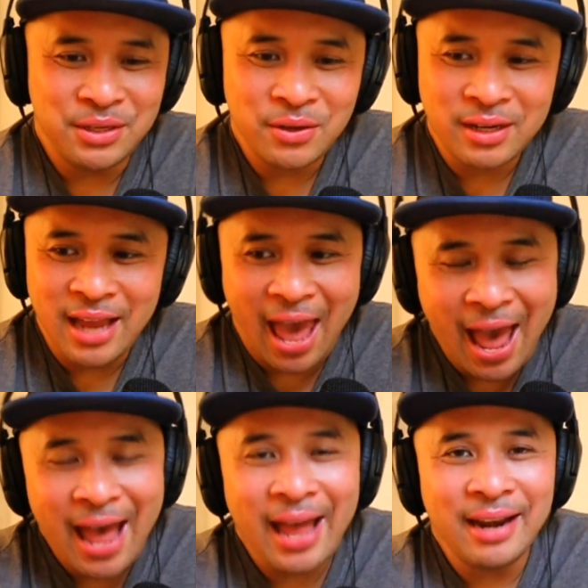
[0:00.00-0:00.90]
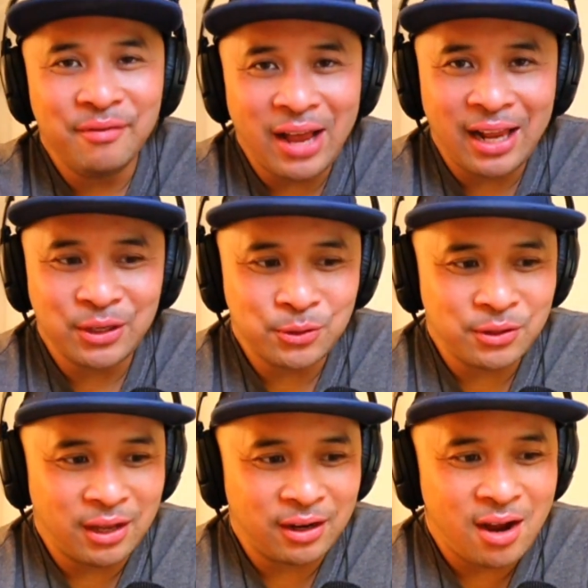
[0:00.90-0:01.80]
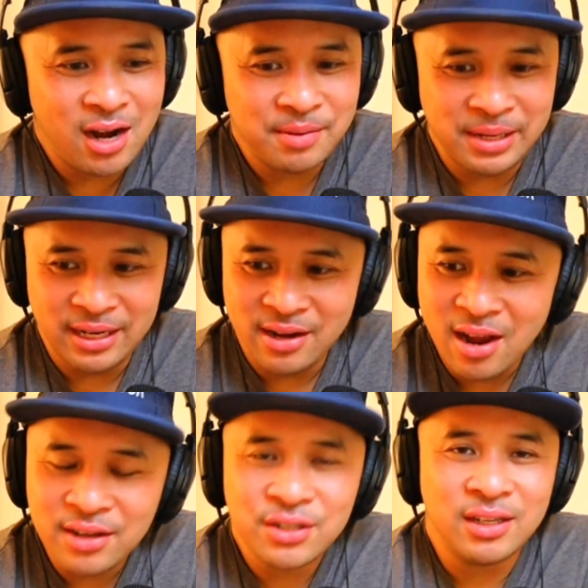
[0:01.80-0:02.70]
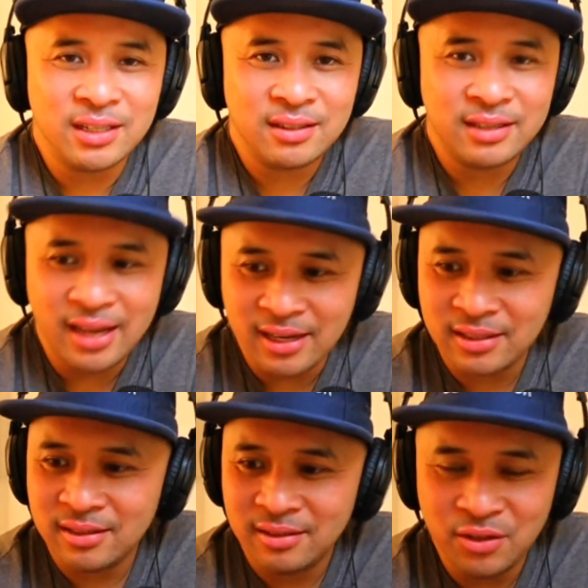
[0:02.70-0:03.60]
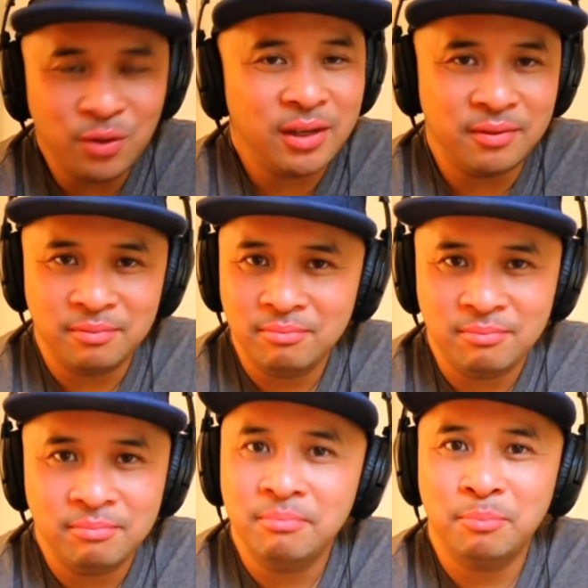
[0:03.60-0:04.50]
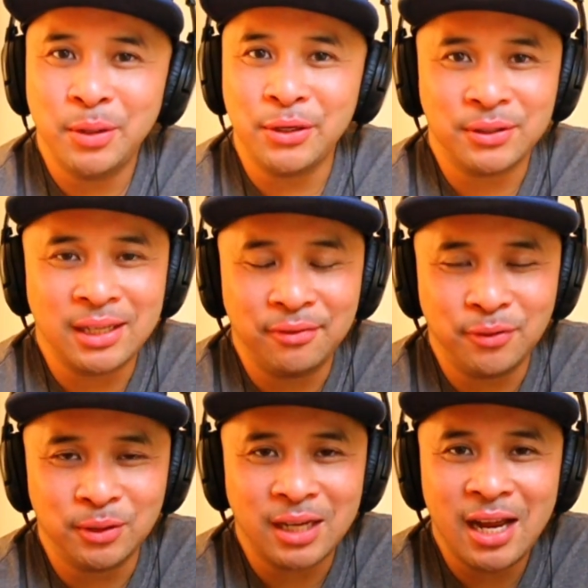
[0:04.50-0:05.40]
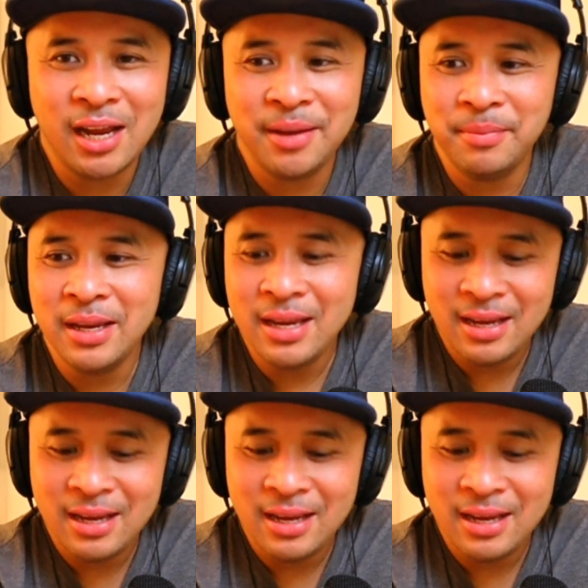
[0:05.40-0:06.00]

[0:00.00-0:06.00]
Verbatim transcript: You can add value to the economy, and not just, yes, you can put yourself full time,